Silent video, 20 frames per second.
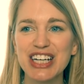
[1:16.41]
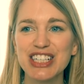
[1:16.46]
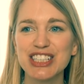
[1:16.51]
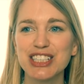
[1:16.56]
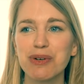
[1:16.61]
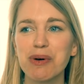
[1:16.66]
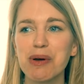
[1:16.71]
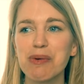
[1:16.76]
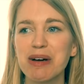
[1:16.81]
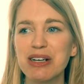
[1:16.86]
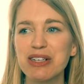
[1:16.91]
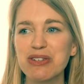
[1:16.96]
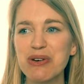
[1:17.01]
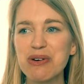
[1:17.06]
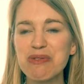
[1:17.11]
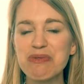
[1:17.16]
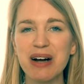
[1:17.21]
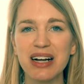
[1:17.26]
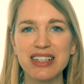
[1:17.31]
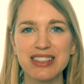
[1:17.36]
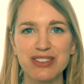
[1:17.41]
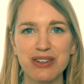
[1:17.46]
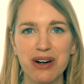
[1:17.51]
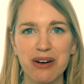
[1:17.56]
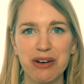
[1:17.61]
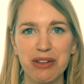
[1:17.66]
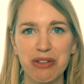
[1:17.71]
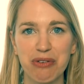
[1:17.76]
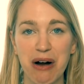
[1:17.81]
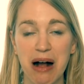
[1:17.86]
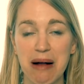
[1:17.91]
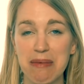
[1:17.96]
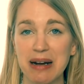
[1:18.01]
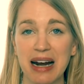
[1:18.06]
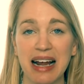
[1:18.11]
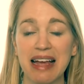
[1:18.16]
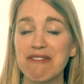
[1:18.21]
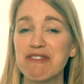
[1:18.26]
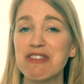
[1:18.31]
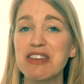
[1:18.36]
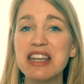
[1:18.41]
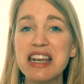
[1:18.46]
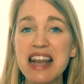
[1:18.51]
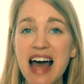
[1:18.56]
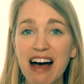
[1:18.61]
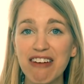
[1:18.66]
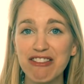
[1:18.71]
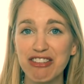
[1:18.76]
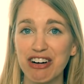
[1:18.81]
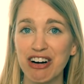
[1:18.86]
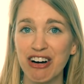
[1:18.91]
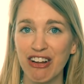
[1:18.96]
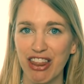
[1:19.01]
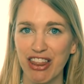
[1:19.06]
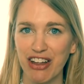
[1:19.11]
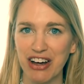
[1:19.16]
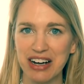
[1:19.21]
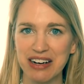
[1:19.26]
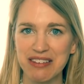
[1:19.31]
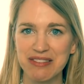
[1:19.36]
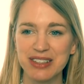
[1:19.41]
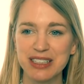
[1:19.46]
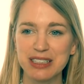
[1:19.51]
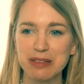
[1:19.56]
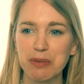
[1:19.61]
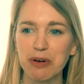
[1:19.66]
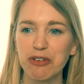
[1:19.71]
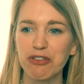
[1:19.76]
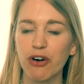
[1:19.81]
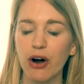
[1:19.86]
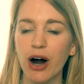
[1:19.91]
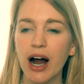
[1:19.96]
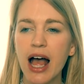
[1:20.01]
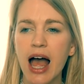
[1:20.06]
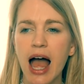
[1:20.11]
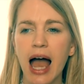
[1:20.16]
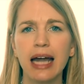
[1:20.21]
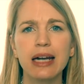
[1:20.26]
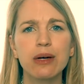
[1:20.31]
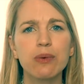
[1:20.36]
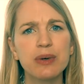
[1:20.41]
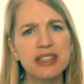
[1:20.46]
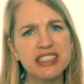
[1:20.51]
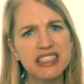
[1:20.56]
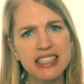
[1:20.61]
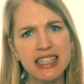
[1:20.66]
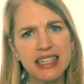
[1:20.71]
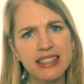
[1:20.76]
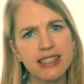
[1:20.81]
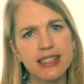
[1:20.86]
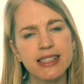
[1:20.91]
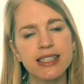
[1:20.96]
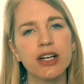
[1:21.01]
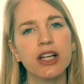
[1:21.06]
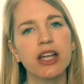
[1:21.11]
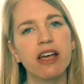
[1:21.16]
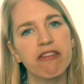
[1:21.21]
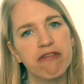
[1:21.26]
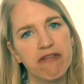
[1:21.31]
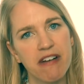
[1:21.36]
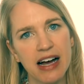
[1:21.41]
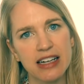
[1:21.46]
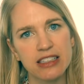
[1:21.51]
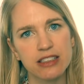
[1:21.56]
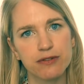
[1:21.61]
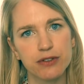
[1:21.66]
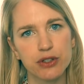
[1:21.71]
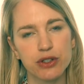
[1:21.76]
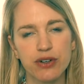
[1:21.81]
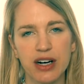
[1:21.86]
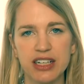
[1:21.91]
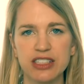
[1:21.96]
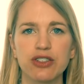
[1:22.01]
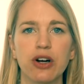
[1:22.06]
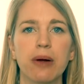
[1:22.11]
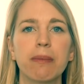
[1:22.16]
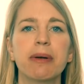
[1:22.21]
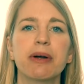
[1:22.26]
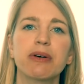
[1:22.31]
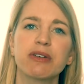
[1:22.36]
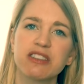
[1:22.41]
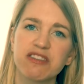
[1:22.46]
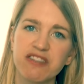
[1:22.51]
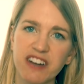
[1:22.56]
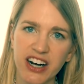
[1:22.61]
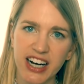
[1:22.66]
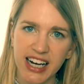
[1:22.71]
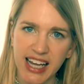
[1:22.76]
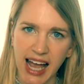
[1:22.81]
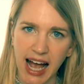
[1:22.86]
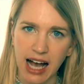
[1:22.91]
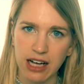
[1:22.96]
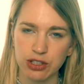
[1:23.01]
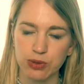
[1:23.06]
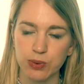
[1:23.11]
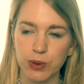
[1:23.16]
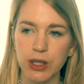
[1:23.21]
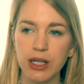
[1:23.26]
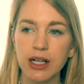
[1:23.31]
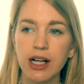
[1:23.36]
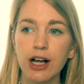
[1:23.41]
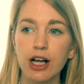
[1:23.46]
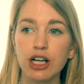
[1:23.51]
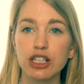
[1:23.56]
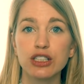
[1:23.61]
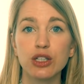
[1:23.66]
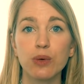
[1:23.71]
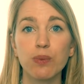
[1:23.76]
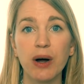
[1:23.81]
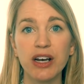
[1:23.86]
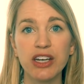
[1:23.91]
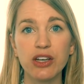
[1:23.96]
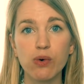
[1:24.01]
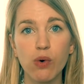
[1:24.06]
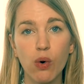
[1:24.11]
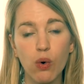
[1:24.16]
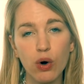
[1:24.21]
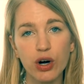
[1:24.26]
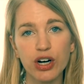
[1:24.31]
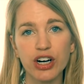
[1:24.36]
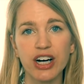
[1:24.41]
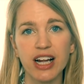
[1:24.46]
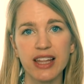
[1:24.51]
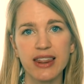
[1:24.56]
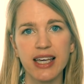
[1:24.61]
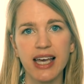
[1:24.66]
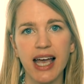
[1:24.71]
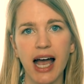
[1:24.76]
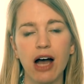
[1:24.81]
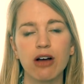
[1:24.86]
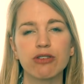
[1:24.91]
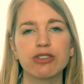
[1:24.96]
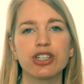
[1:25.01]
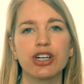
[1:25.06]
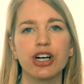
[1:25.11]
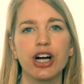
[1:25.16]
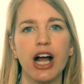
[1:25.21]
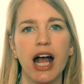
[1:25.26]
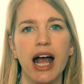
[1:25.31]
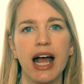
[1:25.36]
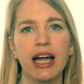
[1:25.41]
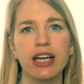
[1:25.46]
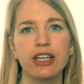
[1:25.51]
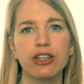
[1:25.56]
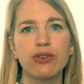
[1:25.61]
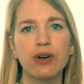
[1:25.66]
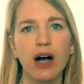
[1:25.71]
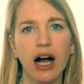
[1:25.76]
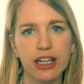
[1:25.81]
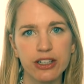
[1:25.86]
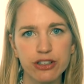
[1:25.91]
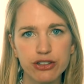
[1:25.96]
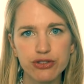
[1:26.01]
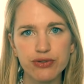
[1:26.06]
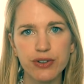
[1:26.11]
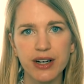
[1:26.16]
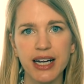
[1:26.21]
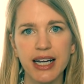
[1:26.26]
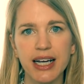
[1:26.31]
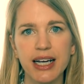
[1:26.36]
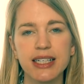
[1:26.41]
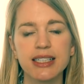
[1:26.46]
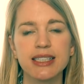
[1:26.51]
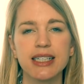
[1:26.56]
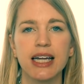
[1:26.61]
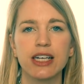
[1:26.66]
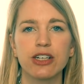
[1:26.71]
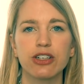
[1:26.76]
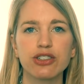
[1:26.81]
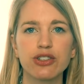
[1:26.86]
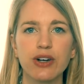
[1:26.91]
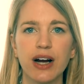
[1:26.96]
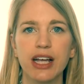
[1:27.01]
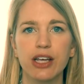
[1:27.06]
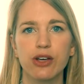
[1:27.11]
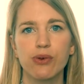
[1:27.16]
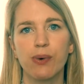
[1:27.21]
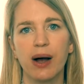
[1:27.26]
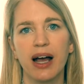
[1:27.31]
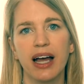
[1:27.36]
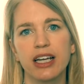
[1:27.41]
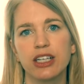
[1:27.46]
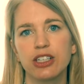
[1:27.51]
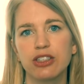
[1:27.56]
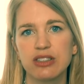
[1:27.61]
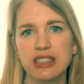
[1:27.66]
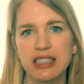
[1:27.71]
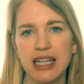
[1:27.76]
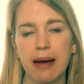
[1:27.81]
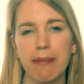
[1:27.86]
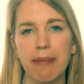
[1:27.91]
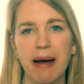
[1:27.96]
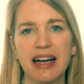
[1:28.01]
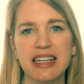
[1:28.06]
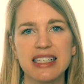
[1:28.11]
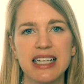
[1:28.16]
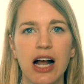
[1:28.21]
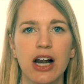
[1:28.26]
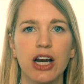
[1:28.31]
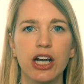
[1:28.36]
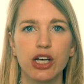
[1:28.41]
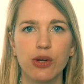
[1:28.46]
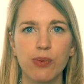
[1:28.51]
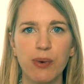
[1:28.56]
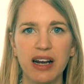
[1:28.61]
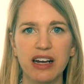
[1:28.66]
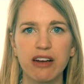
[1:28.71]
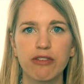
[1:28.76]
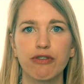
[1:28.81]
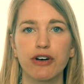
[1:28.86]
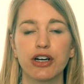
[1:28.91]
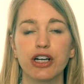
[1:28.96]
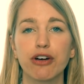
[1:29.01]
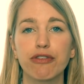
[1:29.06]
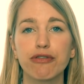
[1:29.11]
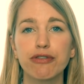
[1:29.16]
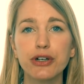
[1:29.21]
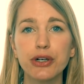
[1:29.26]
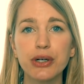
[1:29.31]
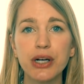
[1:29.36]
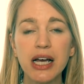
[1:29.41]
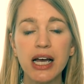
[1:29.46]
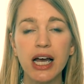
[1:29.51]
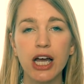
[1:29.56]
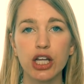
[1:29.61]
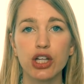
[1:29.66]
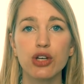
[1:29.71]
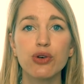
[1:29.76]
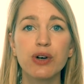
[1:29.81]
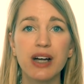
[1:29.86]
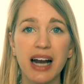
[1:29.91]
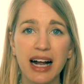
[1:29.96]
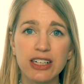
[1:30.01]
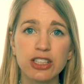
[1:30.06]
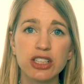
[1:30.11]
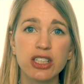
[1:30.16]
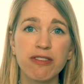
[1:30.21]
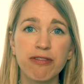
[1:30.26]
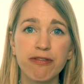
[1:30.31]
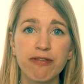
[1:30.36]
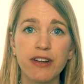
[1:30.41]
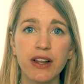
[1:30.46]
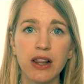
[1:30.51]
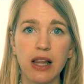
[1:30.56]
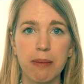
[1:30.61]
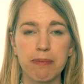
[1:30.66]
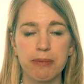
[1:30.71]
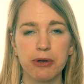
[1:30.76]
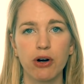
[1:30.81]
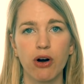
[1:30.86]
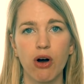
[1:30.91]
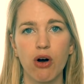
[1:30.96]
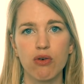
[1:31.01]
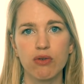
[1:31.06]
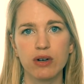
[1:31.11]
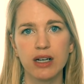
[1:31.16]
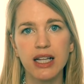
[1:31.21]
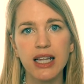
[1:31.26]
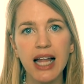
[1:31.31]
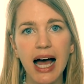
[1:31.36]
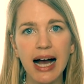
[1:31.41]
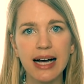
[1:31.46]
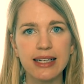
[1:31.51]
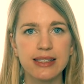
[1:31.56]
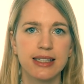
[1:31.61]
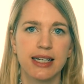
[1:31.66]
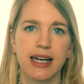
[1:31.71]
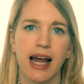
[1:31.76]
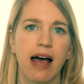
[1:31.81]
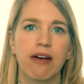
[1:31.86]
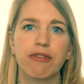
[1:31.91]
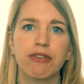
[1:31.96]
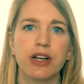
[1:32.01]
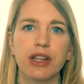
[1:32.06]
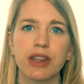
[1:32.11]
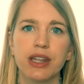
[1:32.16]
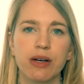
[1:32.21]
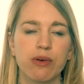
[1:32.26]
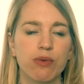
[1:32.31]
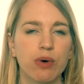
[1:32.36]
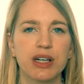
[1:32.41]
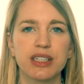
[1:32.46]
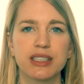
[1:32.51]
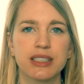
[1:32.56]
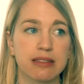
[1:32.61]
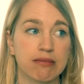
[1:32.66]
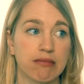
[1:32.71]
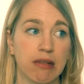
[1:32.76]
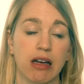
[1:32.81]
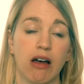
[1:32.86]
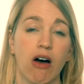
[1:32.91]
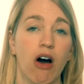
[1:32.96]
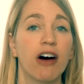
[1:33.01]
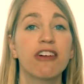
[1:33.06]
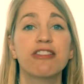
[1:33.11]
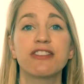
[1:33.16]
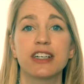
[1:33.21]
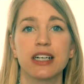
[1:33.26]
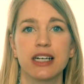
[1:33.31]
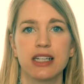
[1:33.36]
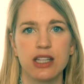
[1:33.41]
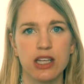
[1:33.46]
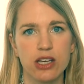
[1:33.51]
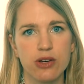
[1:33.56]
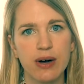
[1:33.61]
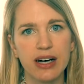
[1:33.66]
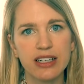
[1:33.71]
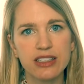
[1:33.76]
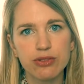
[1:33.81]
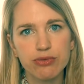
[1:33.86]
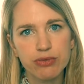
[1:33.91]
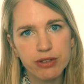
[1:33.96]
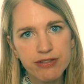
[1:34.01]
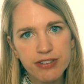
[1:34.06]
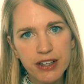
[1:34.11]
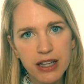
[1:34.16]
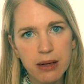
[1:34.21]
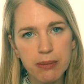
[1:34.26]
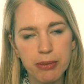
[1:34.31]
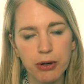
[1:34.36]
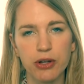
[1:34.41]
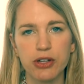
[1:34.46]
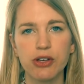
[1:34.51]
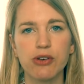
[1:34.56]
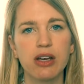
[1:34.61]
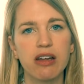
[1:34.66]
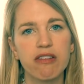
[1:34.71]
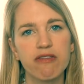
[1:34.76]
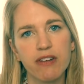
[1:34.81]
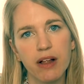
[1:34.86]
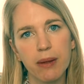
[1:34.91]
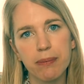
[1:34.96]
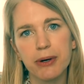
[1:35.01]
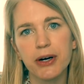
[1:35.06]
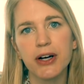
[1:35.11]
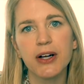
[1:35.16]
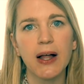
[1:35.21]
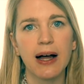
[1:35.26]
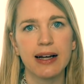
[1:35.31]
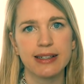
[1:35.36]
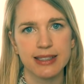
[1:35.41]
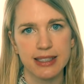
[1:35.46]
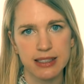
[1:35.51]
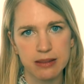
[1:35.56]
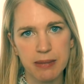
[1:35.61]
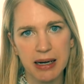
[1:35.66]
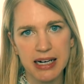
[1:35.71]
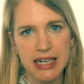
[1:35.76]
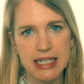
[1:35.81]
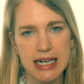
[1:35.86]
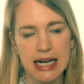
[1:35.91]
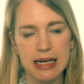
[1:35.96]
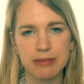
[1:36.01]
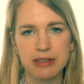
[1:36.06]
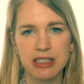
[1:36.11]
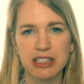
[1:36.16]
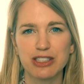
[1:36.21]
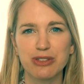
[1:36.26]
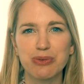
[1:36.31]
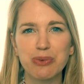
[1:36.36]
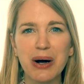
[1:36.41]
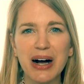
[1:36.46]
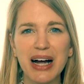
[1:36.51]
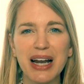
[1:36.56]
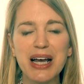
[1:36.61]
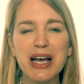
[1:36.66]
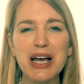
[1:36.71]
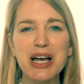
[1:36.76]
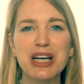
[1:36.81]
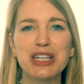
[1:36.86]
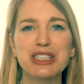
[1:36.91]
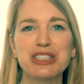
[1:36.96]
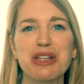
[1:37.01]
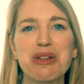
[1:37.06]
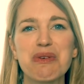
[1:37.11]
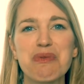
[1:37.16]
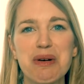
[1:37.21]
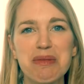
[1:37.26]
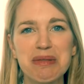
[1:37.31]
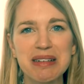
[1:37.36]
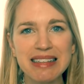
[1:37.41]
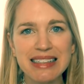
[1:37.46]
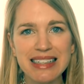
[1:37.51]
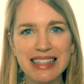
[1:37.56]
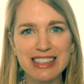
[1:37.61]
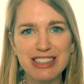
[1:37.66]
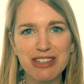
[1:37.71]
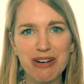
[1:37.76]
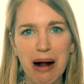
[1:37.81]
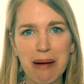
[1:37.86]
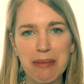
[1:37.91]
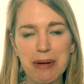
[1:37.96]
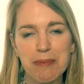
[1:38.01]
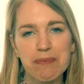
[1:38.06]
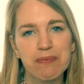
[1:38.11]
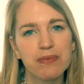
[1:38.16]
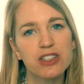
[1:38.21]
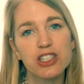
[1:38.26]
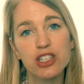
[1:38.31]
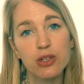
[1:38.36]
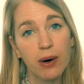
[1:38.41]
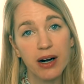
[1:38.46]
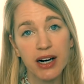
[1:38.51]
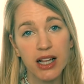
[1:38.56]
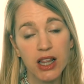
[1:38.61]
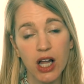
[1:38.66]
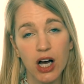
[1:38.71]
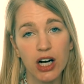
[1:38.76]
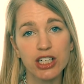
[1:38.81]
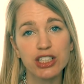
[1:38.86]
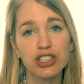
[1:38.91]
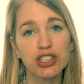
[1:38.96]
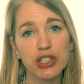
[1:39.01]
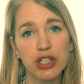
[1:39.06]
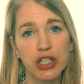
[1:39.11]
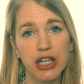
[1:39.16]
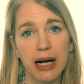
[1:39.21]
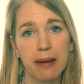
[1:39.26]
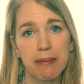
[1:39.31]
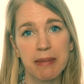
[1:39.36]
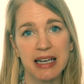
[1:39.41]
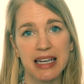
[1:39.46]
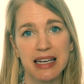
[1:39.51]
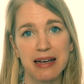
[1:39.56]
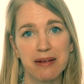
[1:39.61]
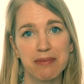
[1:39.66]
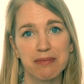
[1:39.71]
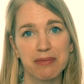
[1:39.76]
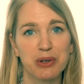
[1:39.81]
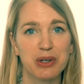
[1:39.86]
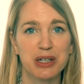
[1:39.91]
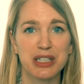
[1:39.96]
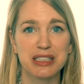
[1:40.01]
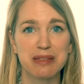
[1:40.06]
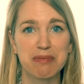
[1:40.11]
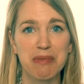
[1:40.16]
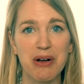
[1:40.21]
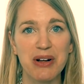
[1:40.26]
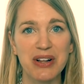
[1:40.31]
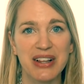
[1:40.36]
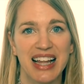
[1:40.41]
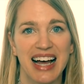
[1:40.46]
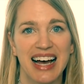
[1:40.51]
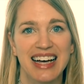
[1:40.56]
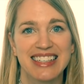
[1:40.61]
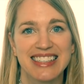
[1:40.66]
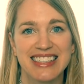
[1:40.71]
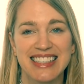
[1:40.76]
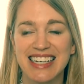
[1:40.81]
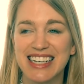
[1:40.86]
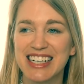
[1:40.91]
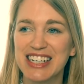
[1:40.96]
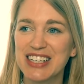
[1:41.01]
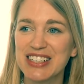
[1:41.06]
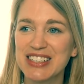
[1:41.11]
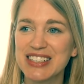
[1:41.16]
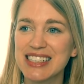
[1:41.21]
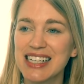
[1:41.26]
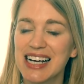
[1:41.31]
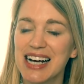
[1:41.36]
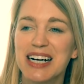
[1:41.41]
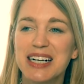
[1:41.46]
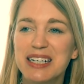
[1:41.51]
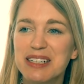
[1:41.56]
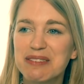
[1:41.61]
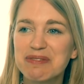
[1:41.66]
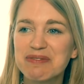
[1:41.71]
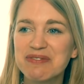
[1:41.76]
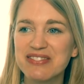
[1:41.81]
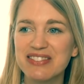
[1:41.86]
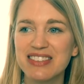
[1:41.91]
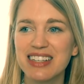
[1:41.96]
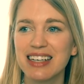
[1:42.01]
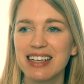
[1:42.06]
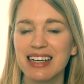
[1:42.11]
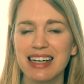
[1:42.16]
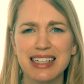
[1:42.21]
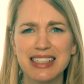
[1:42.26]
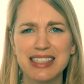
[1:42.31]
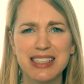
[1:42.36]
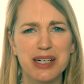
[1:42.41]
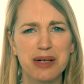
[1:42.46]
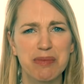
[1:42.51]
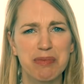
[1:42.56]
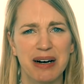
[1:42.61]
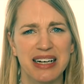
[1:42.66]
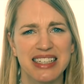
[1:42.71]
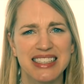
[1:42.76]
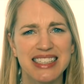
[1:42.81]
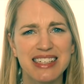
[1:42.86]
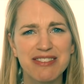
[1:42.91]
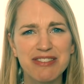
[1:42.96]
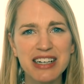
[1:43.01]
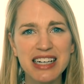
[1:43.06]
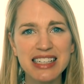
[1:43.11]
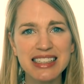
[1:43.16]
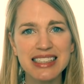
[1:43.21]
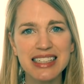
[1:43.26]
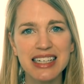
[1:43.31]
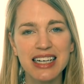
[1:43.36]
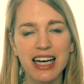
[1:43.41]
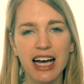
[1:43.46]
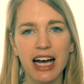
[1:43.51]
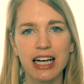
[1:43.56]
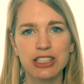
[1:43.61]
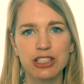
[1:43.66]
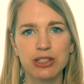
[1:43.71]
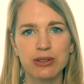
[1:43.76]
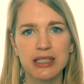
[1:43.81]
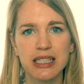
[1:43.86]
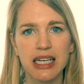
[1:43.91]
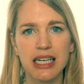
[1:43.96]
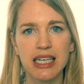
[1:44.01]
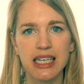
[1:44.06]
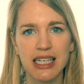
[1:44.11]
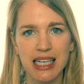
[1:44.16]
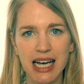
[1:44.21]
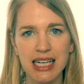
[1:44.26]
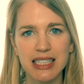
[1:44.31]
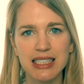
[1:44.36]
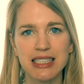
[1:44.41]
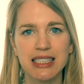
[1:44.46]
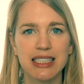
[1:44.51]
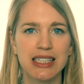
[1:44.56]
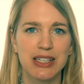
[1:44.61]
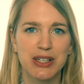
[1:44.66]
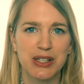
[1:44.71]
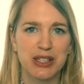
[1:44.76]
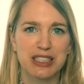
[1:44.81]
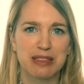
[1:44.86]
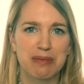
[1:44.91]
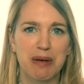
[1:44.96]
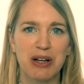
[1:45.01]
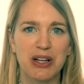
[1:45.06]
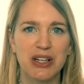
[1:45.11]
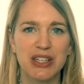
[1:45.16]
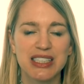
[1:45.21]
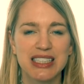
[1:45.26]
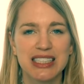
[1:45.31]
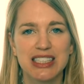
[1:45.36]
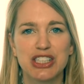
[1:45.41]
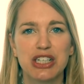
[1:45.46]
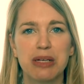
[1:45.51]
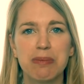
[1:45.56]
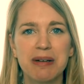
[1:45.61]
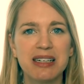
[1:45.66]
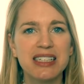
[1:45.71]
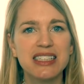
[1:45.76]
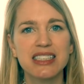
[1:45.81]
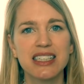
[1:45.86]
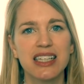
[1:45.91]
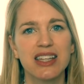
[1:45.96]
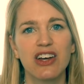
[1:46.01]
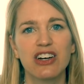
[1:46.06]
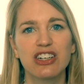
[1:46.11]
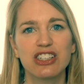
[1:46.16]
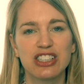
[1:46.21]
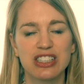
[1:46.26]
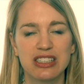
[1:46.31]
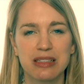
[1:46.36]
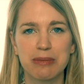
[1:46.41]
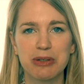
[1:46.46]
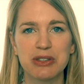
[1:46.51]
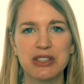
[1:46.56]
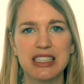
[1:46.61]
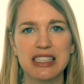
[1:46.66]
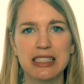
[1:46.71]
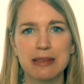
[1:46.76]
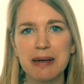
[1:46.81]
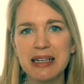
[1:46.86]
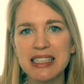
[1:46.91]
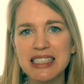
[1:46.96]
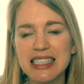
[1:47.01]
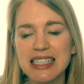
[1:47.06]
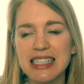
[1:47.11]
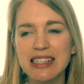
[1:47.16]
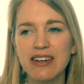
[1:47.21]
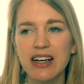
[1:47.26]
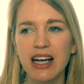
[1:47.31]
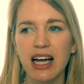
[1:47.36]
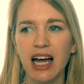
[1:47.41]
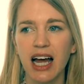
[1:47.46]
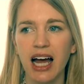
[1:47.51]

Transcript: So we went to a restaurant with Robin. I've never thought of this before. And it wasn't necessarily a fast food restaurant, but it was very casual. So when you ordered at the counter and you got your drinks and your tray, you went and you sat back down and you waited for your food, you could actually fill up your own glass. And everything was, like often in the US, refillable. You can fill up your glass as many times as you want. So the woman says to Robin, "Do you want a large or a medium or a small glass?" And he goes, "Is there a price difference?" And she was like, "Yes, you know, the small is the cheapest and large is the most expensive."